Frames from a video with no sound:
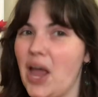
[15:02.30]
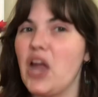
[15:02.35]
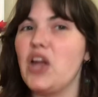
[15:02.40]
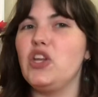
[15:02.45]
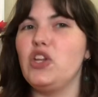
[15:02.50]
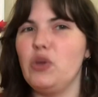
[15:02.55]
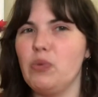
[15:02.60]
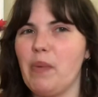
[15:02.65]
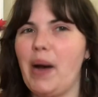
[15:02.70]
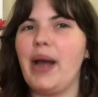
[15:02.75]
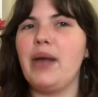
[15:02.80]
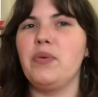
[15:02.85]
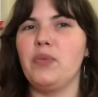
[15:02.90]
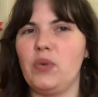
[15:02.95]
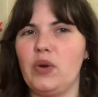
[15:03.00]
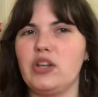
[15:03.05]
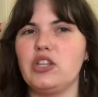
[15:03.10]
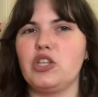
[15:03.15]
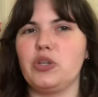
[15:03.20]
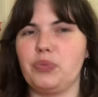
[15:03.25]
you might
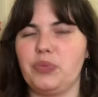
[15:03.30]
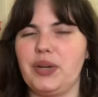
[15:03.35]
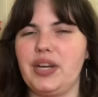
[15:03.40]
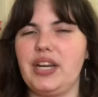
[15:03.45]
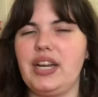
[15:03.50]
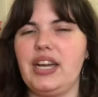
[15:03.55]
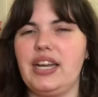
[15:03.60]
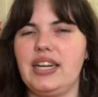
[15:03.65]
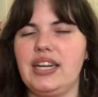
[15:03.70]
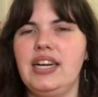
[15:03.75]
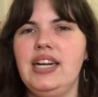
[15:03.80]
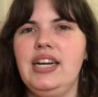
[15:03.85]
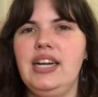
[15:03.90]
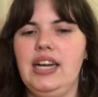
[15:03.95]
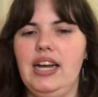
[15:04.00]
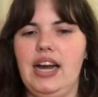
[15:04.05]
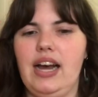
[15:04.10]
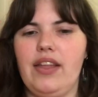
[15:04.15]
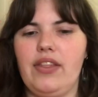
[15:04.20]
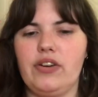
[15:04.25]
want to read
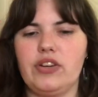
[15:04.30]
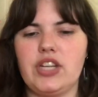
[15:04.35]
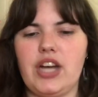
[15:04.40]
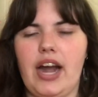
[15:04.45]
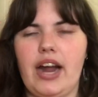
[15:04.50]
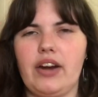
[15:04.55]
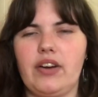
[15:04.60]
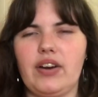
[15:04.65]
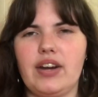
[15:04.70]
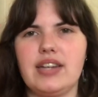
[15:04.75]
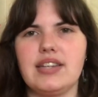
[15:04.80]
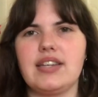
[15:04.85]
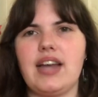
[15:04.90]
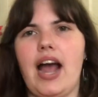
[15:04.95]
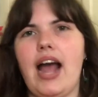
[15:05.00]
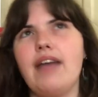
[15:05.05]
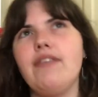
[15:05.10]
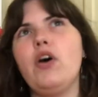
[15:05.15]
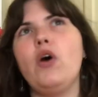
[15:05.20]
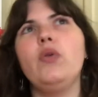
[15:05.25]
their diaries.
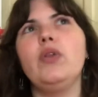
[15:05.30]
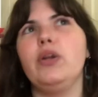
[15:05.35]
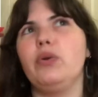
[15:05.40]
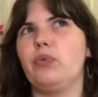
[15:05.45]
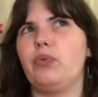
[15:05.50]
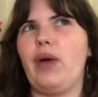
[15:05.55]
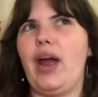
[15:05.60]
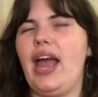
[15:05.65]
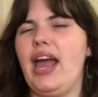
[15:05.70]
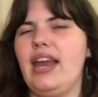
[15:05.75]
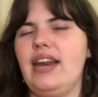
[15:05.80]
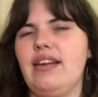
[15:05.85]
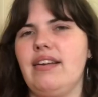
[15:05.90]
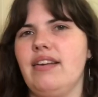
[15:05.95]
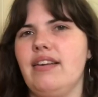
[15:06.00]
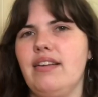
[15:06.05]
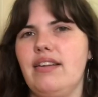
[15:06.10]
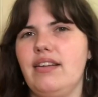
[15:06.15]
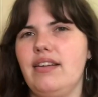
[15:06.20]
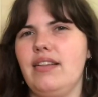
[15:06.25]
I've only read
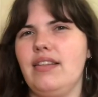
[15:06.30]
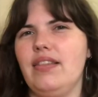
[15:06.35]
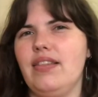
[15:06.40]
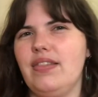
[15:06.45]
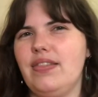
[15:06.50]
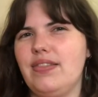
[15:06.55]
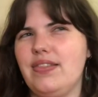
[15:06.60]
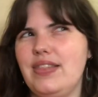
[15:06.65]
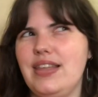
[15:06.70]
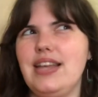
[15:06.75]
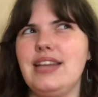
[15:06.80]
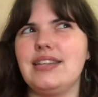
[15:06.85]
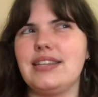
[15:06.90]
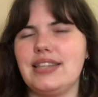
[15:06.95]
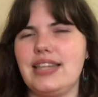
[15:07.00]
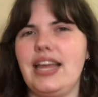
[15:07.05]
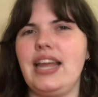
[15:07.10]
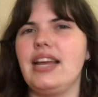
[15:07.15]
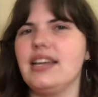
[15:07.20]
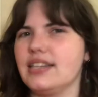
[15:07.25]
these
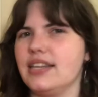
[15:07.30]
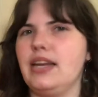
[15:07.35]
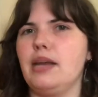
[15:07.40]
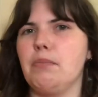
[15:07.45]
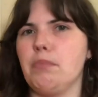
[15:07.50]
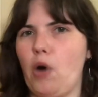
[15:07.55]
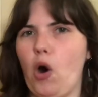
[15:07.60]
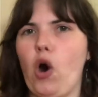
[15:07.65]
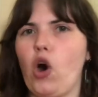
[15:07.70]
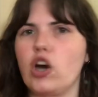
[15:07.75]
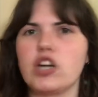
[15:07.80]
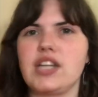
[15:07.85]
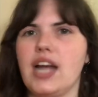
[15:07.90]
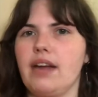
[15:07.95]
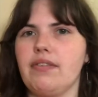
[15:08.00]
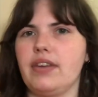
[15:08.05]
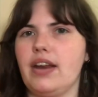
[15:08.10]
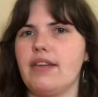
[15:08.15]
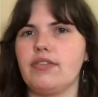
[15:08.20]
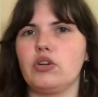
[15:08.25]
things in part.
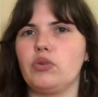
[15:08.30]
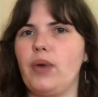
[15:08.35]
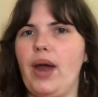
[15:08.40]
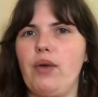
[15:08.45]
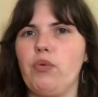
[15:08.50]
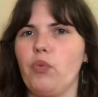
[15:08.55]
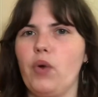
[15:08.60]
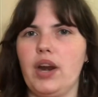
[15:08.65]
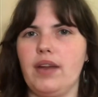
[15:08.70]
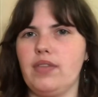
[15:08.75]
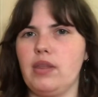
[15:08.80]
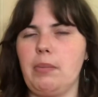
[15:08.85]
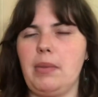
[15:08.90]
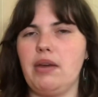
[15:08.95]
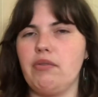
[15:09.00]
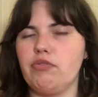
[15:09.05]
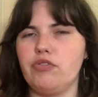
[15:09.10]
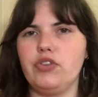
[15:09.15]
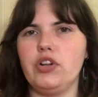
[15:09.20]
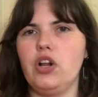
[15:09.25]
I've never read one of them
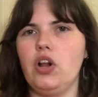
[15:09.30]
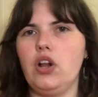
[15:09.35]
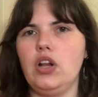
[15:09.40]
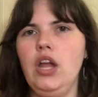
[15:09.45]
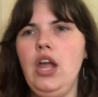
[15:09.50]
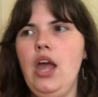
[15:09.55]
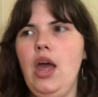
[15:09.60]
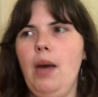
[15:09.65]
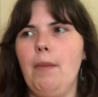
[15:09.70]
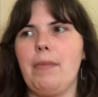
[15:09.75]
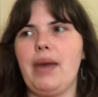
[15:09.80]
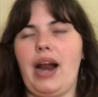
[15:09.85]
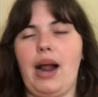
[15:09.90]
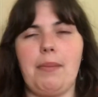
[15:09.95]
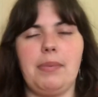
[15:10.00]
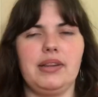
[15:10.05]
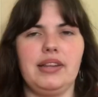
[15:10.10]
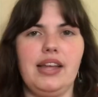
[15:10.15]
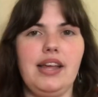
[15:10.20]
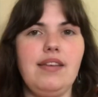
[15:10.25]
in full, but I
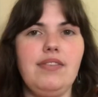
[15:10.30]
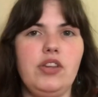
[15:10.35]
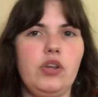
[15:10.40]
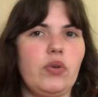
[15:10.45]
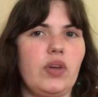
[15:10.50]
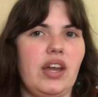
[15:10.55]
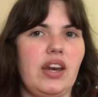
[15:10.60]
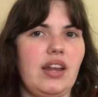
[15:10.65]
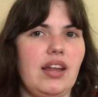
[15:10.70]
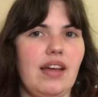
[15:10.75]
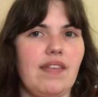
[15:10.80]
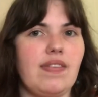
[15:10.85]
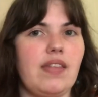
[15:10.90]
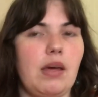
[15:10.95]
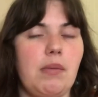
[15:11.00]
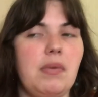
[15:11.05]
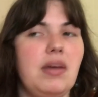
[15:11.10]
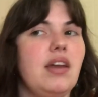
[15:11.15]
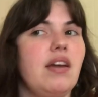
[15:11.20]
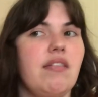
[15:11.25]
believe you can get
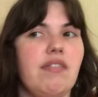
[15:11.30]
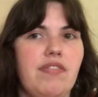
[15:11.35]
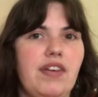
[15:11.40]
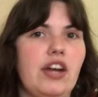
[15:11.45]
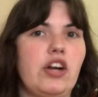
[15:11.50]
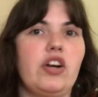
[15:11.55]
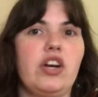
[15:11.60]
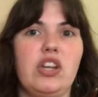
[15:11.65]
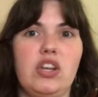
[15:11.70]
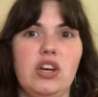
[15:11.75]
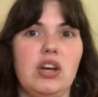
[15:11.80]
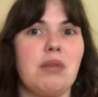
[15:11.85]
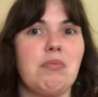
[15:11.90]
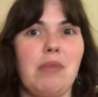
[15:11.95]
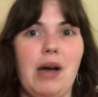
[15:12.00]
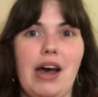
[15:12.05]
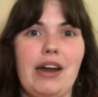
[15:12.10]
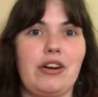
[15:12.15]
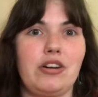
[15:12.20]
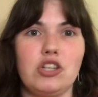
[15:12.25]
them in a very good
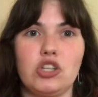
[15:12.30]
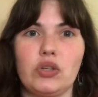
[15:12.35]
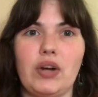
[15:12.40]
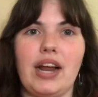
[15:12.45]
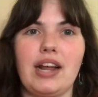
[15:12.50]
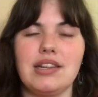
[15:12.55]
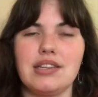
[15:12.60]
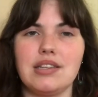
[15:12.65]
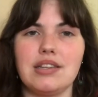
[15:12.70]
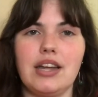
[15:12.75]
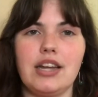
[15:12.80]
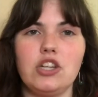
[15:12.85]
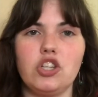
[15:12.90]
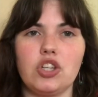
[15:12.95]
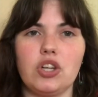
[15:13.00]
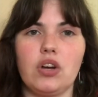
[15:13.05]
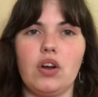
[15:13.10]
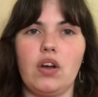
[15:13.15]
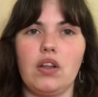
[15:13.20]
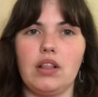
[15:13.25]
modern
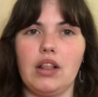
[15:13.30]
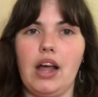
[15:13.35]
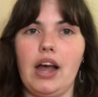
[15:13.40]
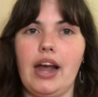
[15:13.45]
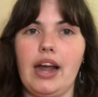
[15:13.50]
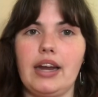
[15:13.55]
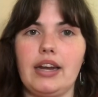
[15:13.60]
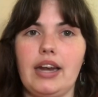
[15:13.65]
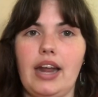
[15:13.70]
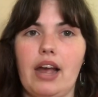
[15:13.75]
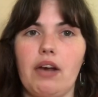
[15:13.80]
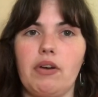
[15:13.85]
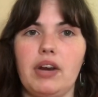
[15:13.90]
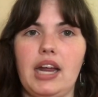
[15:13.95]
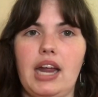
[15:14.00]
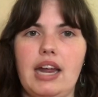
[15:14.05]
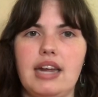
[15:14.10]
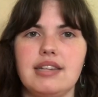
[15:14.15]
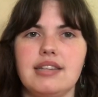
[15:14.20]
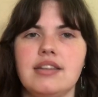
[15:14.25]
translation online
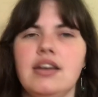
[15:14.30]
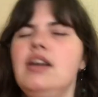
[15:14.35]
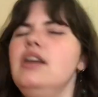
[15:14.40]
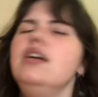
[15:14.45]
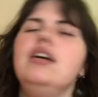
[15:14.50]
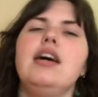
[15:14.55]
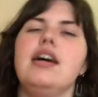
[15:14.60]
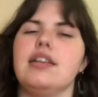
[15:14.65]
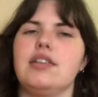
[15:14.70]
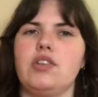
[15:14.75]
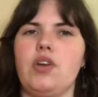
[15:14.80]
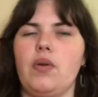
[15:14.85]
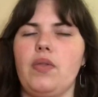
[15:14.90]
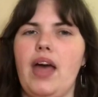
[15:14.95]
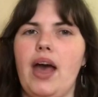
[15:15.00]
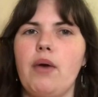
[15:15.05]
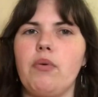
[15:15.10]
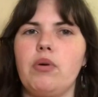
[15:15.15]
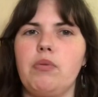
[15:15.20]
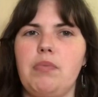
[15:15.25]
nowadays. So
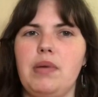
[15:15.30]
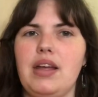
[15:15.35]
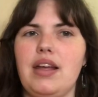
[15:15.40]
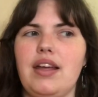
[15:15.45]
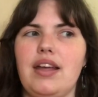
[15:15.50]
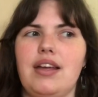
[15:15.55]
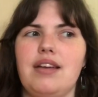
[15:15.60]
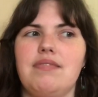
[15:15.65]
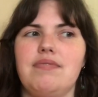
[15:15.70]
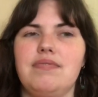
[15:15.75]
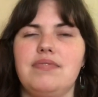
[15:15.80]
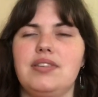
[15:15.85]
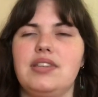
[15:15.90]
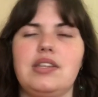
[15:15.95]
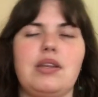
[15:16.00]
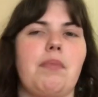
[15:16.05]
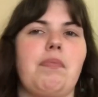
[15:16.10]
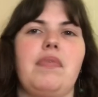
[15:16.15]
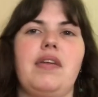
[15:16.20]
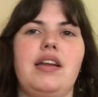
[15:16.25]
that would be
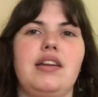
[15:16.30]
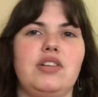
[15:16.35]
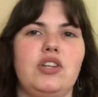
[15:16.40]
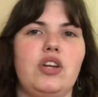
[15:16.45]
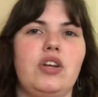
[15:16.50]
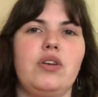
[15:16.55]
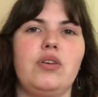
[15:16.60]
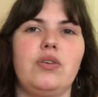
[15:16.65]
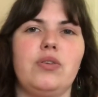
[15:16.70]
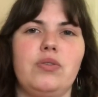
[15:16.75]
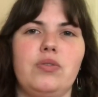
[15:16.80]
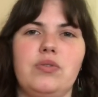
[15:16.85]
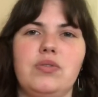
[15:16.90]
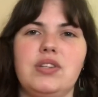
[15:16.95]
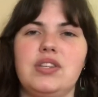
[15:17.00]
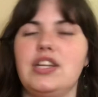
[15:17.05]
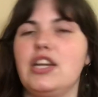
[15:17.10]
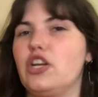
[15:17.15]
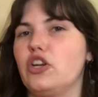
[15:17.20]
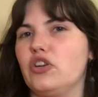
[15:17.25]
something to
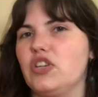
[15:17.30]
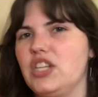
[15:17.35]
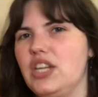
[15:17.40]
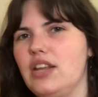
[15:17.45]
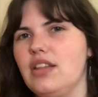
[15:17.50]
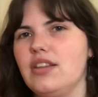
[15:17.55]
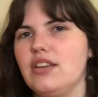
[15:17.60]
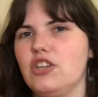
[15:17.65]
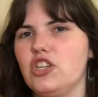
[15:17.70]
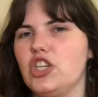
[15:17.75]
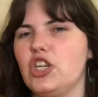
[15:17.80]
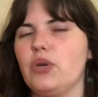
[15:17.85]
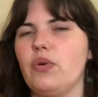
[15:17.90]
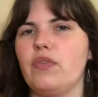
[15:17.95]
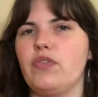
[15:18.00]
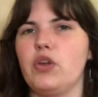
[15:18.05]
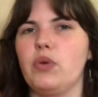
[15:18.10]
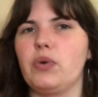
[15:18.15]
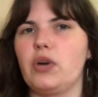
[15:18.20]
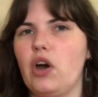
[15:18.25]
sink your teeth into
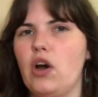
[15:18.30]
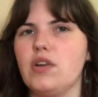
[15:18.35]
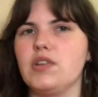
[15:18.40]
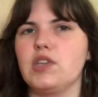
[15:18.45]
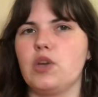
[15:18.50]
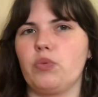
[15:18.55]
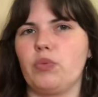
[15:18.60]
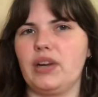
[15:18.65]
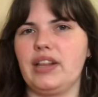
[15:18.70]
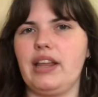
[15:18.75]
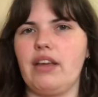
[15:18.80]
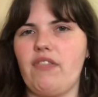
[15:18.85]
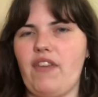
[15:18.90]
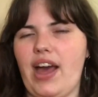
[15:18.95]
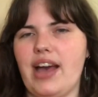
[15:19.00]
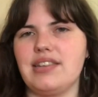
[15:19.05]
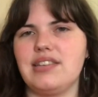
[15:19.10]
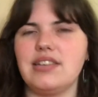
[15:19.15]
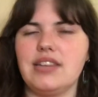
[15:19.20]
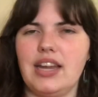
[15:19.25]
if you were also really
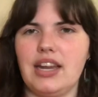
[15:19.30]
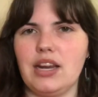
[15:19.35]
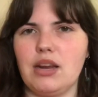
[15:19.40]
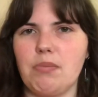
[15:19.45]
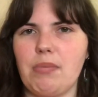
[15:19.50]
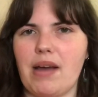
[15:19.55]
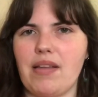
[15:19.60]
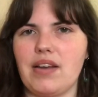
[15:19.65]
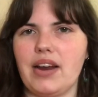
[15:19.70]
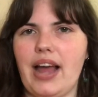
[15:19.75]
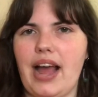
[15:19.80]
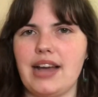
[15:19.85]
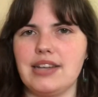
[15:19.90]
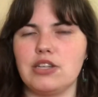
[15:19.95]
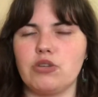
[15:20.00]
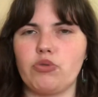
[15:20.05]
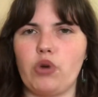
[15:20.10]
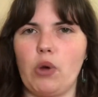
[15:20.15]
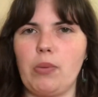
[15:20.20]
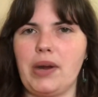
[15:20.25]
fascinated by the
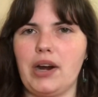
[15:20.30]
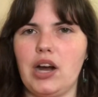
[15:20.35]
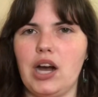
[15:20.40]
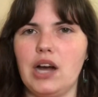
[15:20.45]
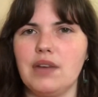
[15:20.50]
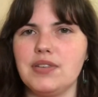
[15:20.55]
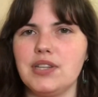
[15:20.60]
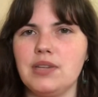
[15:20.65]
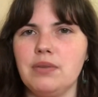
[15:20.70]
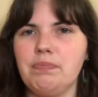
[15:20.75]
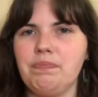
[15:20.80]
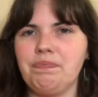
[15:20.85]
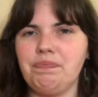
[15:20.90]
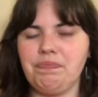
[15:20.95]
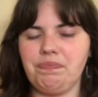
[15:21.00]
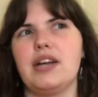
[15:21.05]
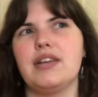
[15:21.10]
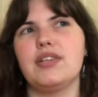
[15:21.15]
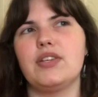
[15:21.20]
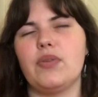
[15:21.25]
last Romanovs.
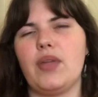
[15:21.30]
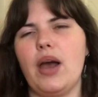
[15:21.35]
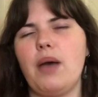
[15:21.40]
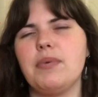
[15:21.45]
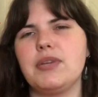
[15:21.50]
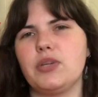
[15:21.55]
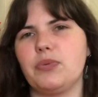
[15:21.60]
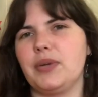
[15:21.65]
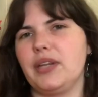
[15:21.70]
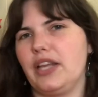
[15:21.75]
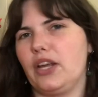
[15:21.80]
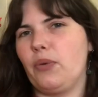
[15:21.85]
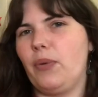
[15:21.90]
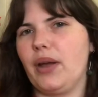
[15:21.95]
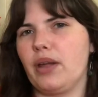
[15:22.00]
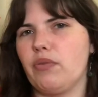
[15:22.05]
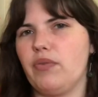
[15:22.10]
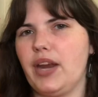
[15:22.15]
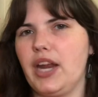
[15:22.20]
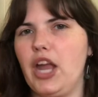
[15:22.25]
So that was a really
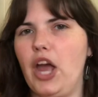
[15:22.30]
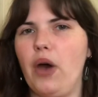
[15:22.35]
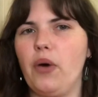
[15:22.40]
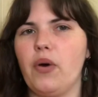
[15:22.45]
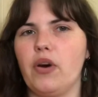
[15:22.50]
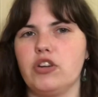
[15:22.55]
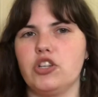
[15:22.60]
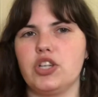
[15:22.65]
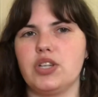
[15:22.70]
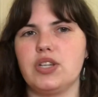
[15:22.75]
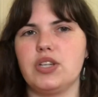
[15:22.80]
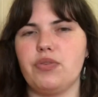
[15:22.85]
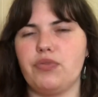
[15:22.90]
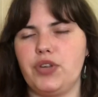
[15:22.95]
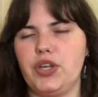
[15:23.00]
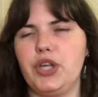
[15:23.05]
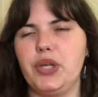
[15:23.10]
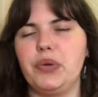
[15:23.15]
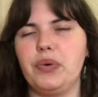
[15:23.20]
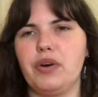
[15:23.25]
quick video on just a
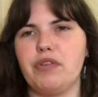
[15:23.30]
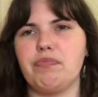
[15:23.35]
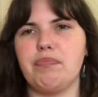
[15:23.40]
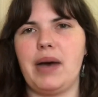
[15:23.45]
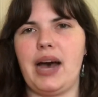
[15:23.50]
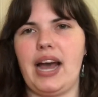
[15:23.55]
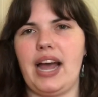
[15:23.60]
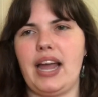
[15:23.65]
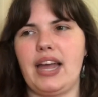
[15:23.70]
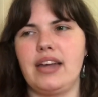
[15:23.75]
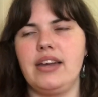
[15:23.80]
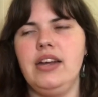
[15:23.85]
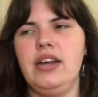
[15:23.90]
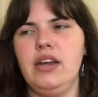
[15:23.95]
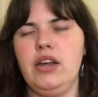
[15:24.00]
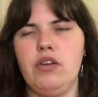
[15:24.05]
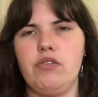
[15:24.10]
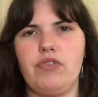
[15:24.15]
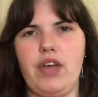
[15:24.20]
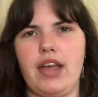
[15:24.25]
few of my
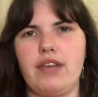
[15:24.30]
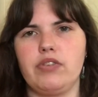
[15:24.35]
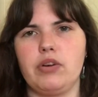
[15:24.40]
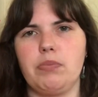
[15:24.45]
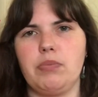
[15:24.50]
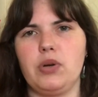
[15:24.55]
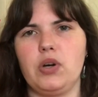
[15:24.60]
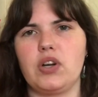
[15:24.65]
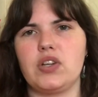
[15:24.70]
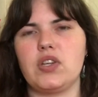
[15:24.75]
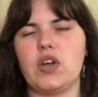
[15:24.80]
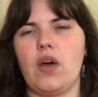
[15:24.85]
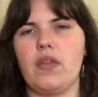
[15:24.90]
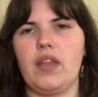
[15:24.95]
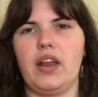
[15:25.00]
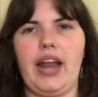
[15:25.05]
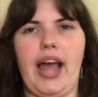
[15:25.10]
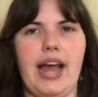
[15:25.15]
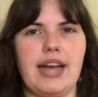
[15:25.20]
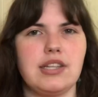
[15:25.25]
favorite books on
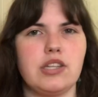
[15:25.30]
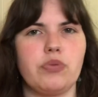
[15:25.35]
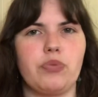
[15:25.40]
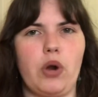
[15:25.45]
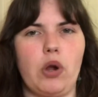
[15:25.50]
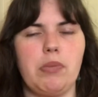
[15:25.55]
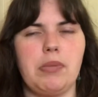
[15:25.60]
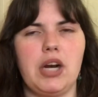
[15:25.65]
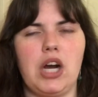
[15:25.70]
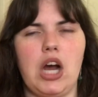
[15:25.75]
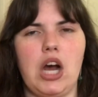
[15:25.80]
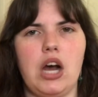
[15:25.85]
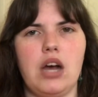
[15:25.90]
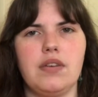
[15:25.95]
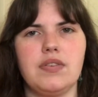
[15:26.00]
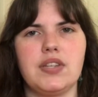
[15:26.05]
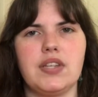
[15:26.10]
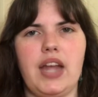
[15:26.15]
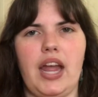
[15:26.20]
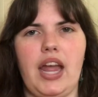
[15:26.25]
the last
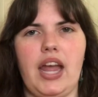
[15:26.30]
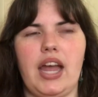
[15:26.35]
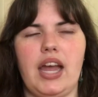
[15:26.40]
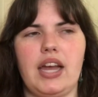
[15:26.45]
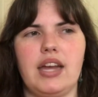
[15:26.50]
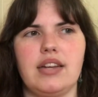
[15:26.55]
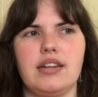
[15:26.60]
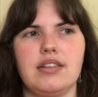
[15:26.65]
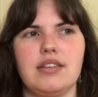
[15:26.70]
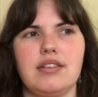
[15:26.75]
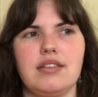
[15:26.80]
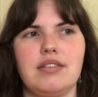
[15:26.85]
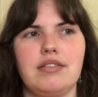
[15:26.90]
Romanovs and